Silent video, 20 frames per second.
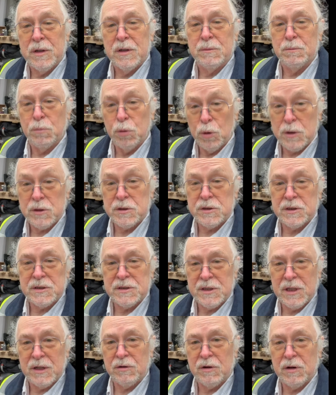books,
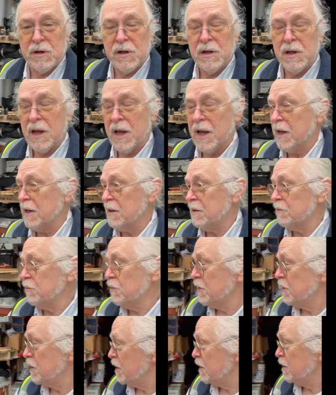etc. And
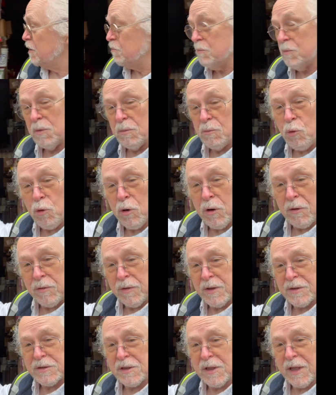more on
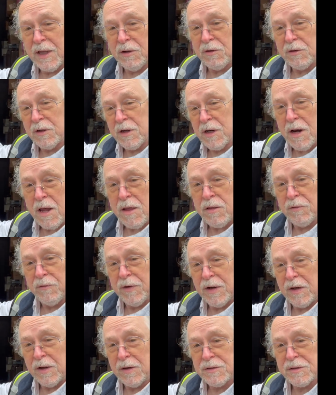this later and in other
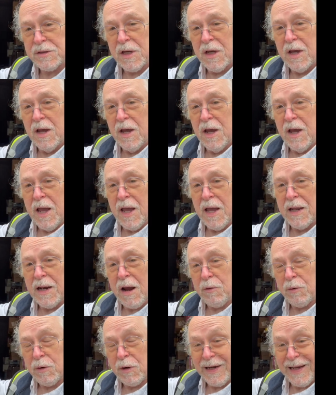videos, and how
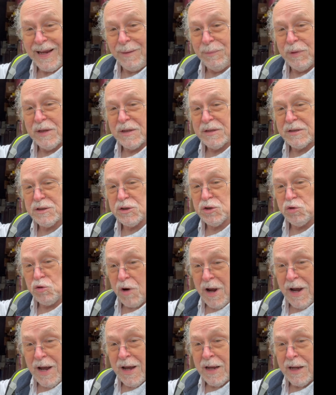we're going to keep this
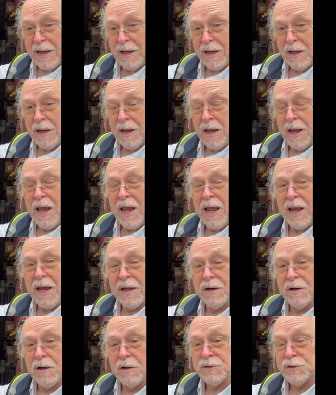dry
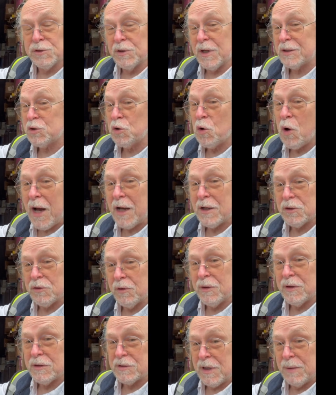and also not too hot
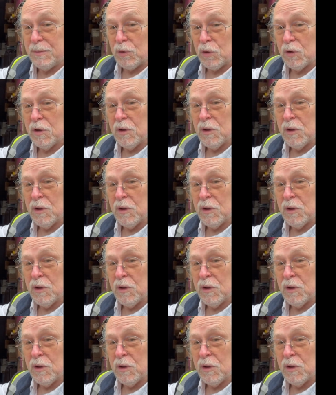during the summer